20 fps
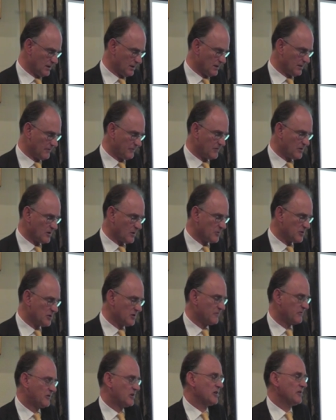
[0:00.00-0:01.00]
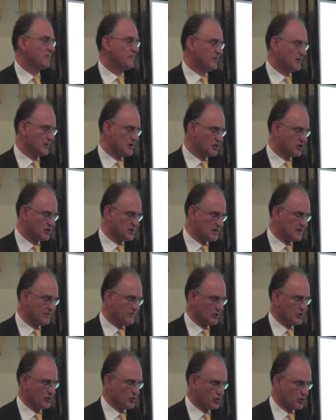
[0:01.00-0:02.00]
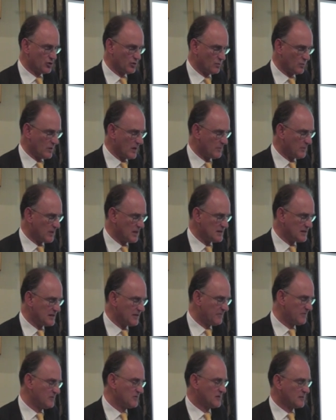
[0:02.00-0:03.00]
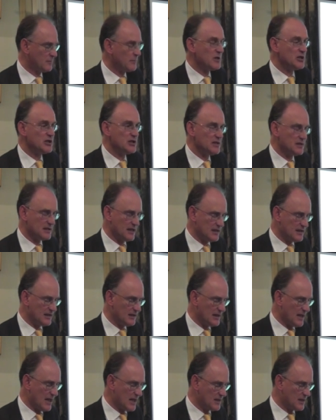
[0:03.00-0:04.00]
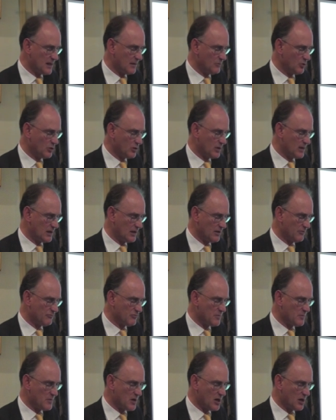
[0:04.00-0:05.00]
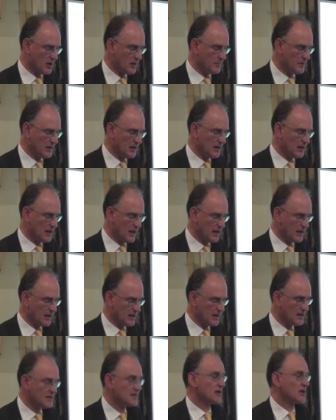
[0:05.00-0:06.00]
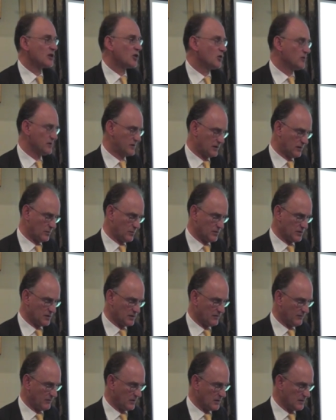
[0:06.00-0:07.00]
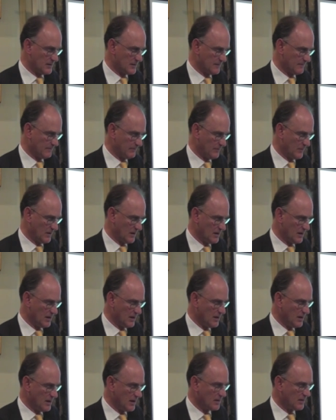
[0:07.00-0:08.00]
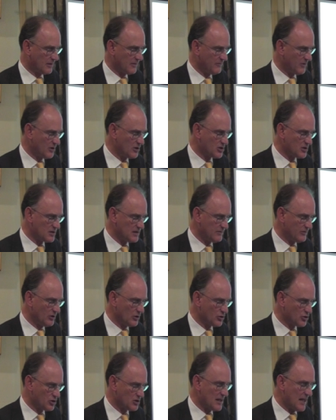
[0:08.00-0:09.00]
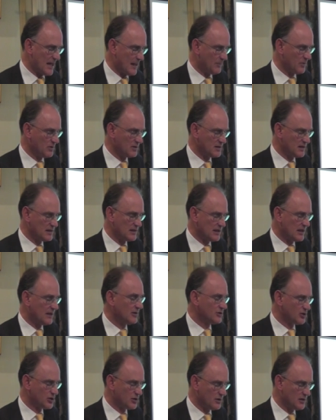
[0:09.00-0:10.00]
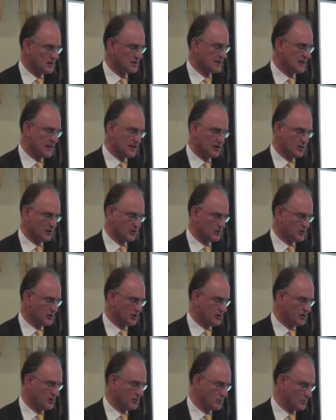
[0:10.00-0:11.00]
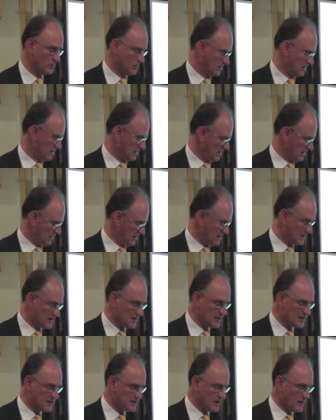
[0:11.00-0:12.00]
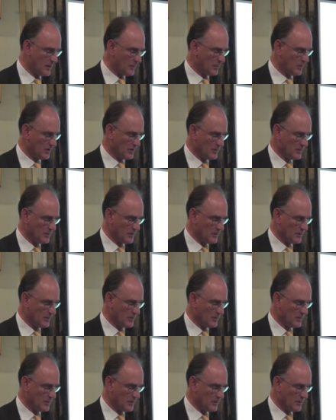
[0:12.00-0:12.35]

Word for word: The phenomenon of convergent evolution, whereby different species end, up looking remarkably alike, is a consequence of this. And convergent evolution happens in culture and technology too. Here's an example